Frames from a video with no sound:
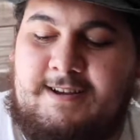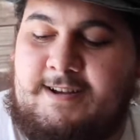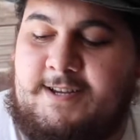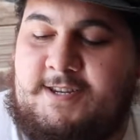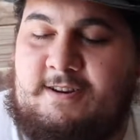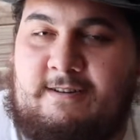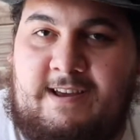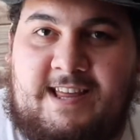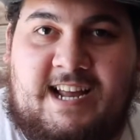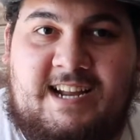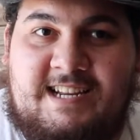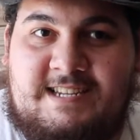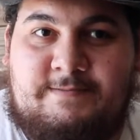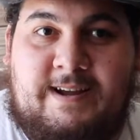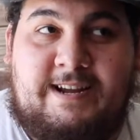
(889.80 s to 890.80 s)
So anyway, that
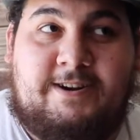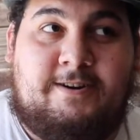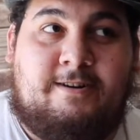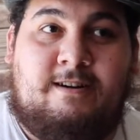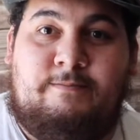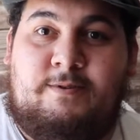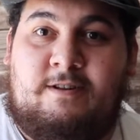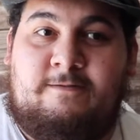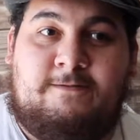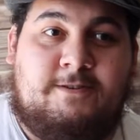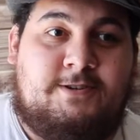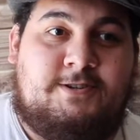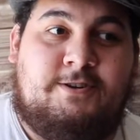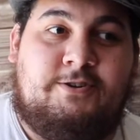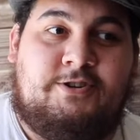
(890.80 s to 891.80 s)
is my current build for
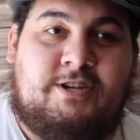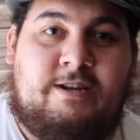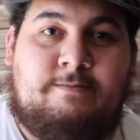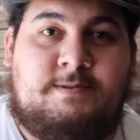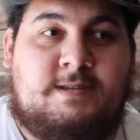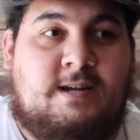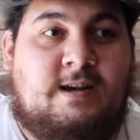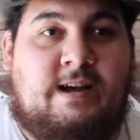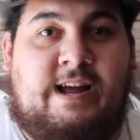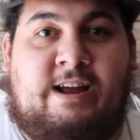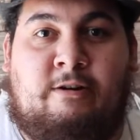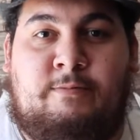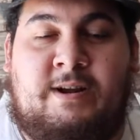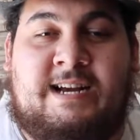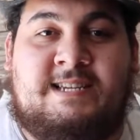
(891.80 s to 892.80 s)
Suships. I
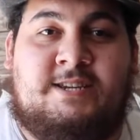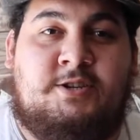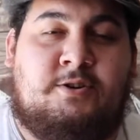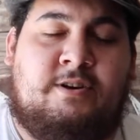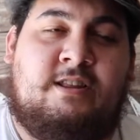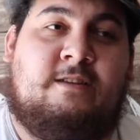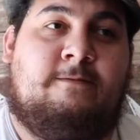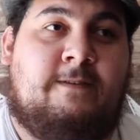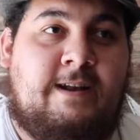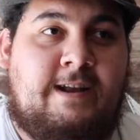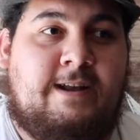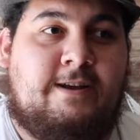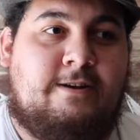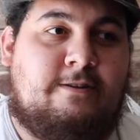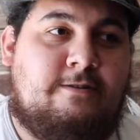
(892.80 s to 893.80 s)
hope you guys enjoyed the
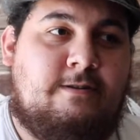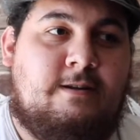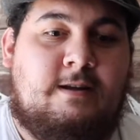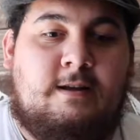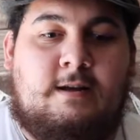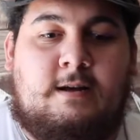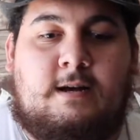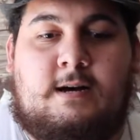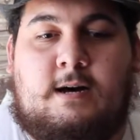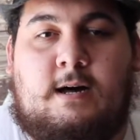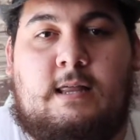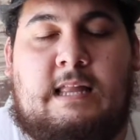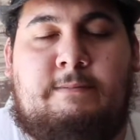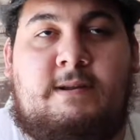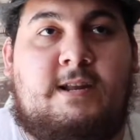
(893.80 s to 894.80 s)
video.
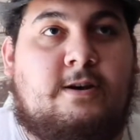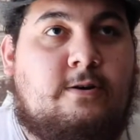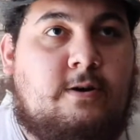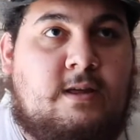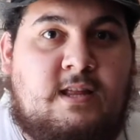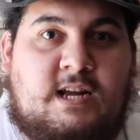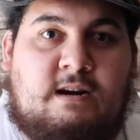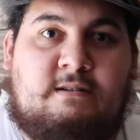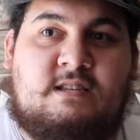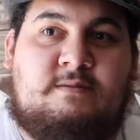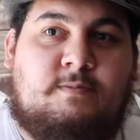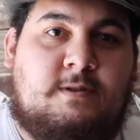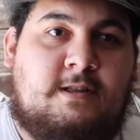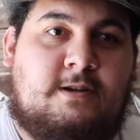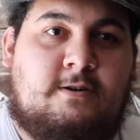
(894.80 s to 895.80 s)
Let me know in the comments
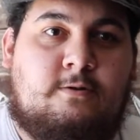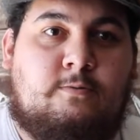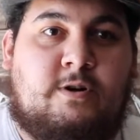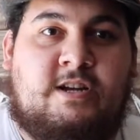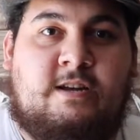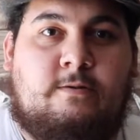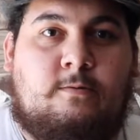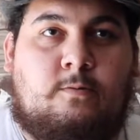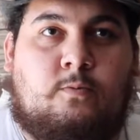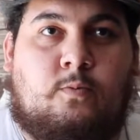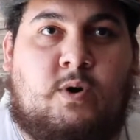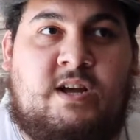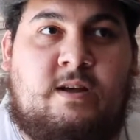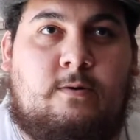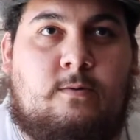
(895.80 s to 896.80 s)
below
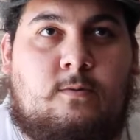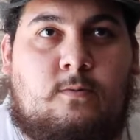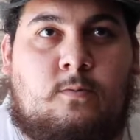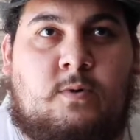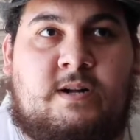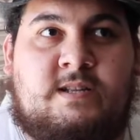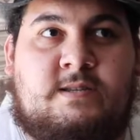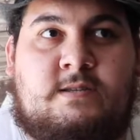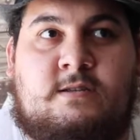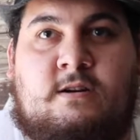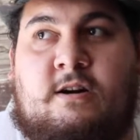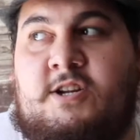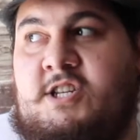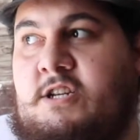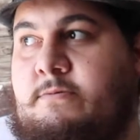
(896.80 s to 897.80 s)
what
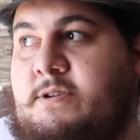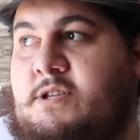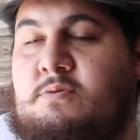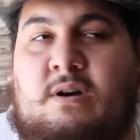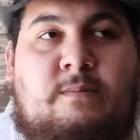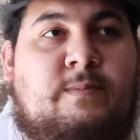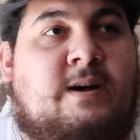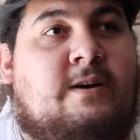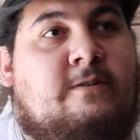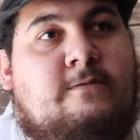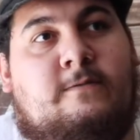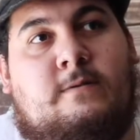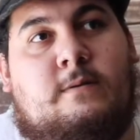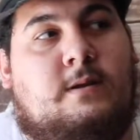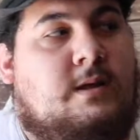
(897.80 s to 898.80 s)
cards you would swap
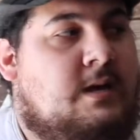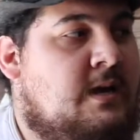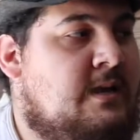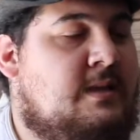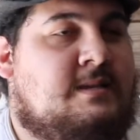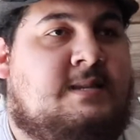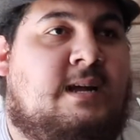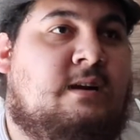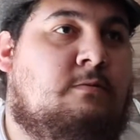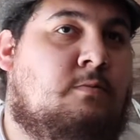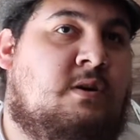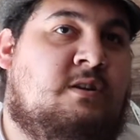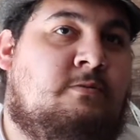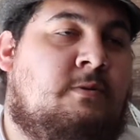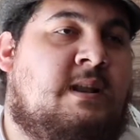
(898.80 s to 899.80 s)
out in this deck,
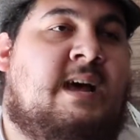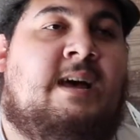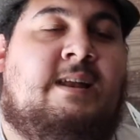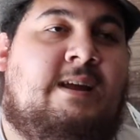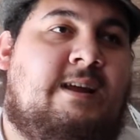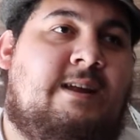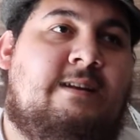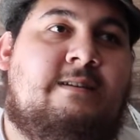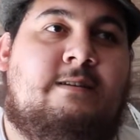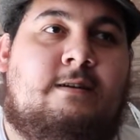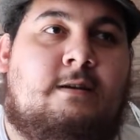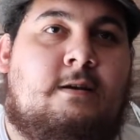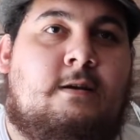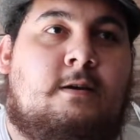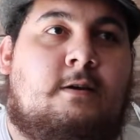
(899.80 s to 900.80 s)
what you would add in,
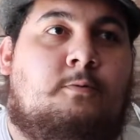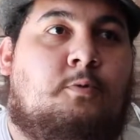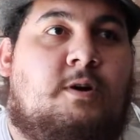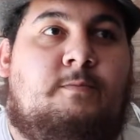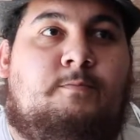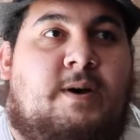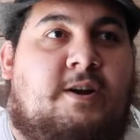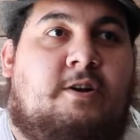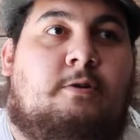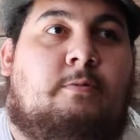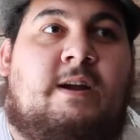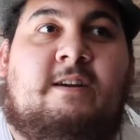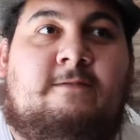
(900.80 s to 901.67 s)
what better rank